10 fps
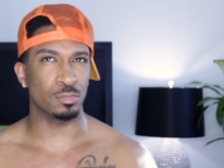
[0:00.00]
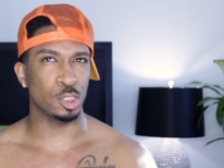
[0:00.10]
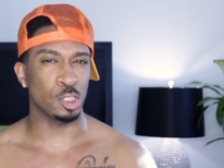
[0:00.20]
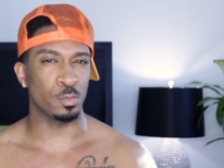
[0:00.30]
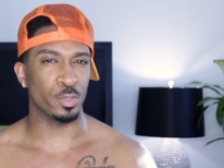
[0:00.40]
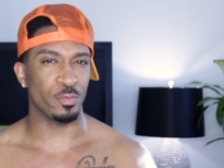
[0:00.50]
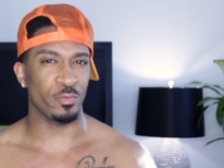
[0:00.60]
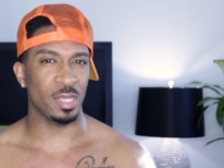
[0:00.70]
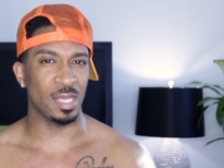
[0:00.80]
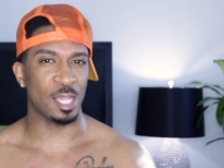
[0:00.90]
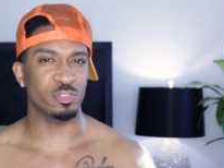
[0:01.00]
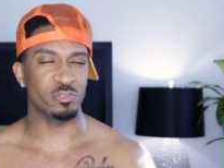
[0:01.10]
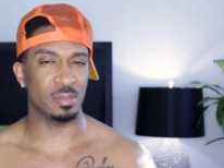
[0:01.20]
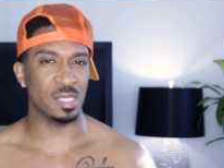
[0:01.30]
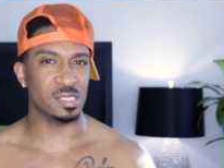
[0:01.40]
two or three
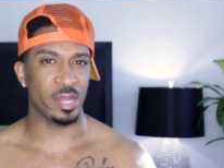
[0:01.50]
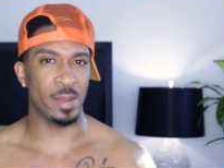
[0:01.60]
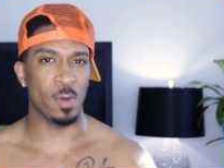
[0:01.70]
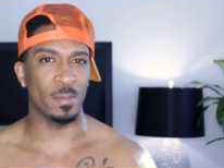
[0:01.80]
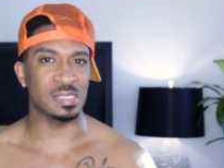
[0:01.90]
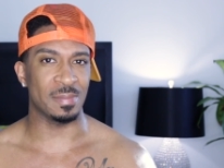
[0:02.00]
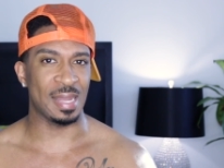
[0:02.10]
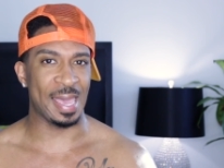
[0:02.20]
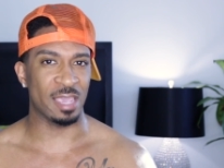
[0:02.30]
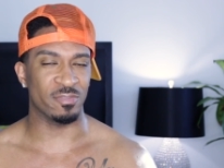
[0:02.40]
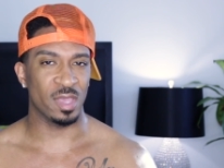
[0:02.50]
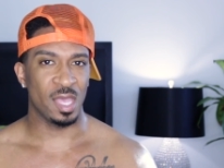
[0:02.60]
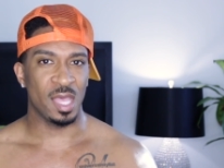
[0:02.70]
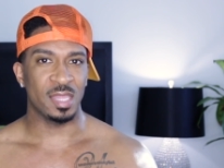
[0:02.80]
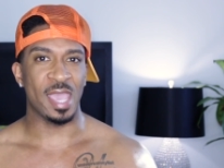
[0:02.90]
extremely scary moments in my life
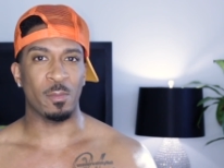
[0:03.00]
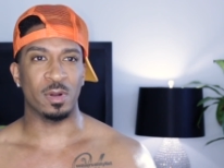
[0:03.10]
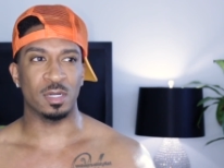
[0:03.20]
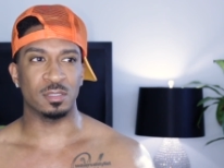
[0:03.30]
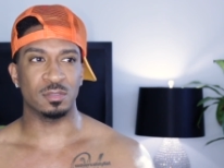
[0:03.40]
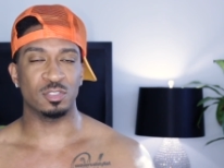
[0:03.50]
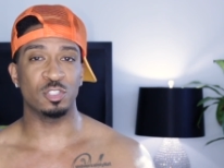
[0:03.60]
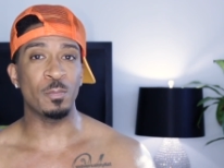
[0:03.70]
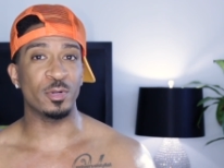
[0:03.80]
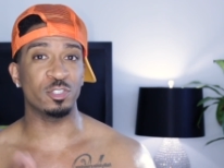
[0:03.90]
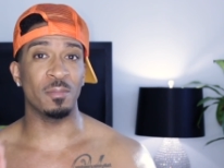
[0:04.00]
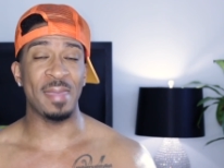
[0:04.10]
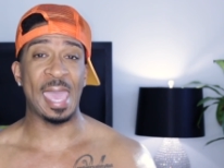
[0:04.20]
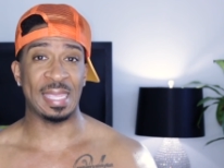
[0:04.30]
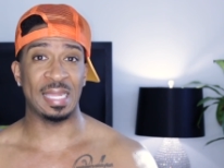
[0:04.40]
that were super
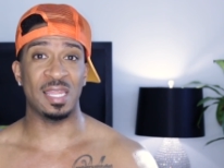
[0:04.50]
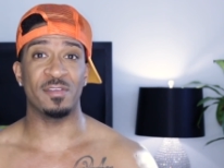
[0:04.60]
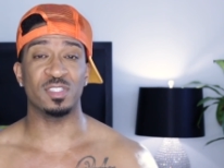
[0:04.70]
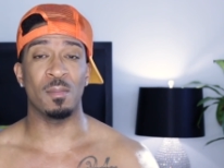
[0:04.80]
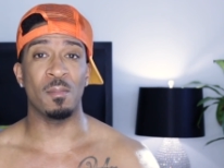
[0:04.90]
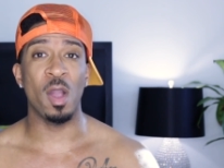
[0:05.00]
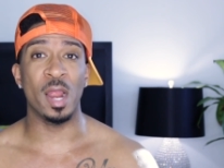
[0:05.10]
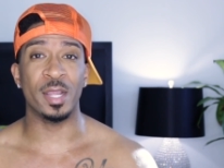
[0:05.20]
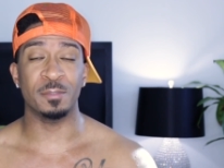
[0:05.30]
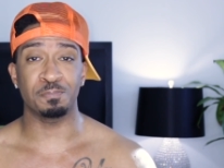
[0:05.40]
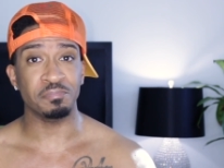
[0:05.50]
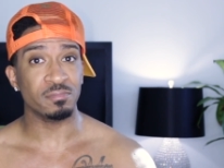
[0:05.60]
traumatic and left a mark,